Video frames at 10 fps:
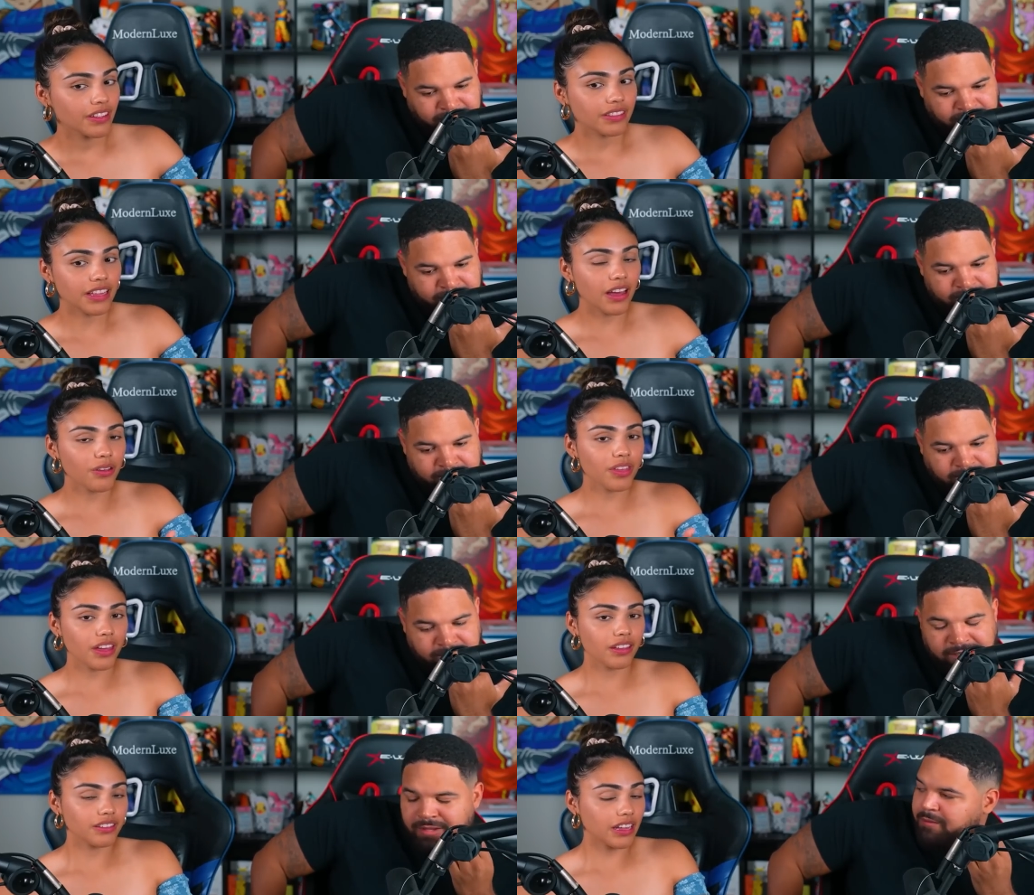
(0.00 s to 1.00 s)

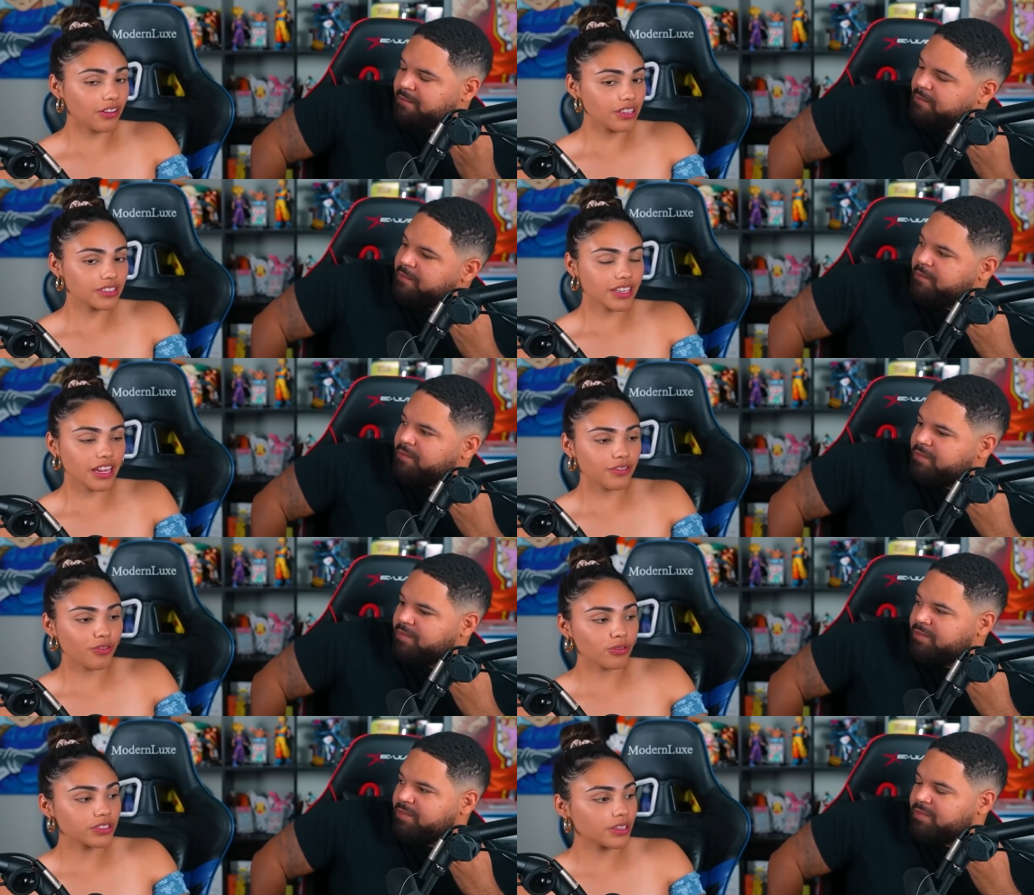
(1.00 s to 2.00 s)
Speaker 1: Now he's kind of
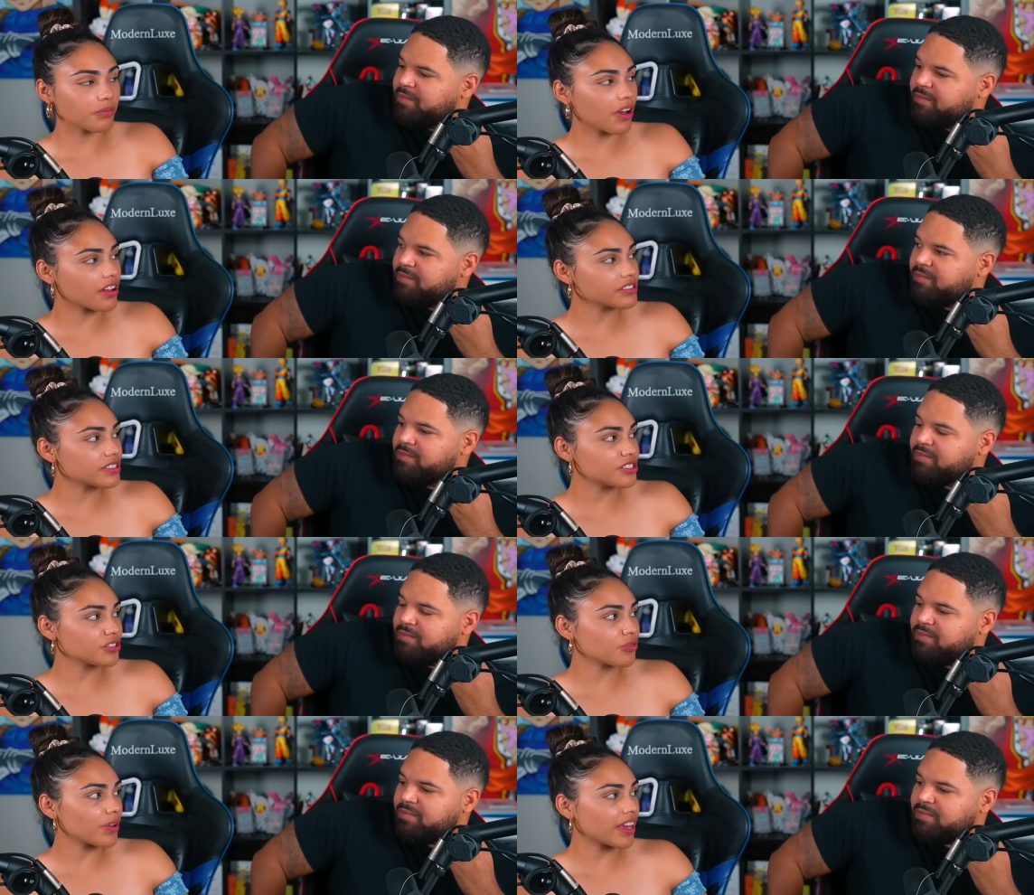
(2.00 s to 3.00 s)
holding them hostage
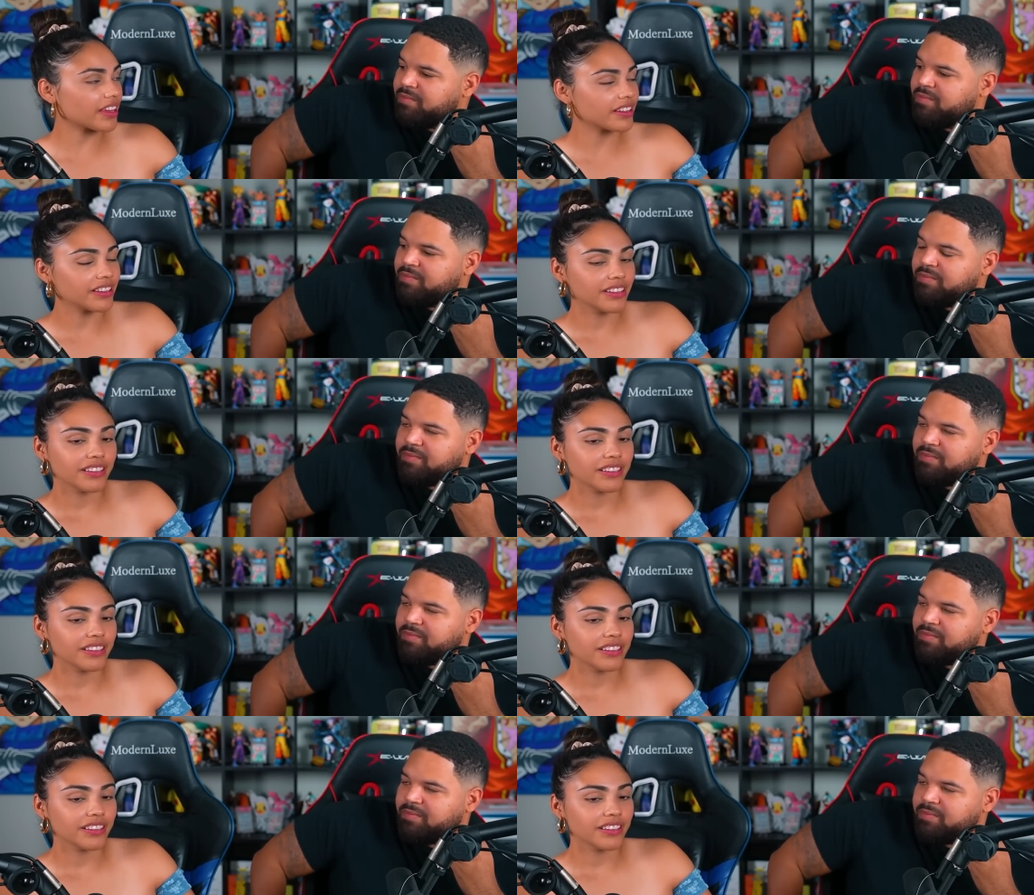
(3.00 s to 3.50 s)
in a way.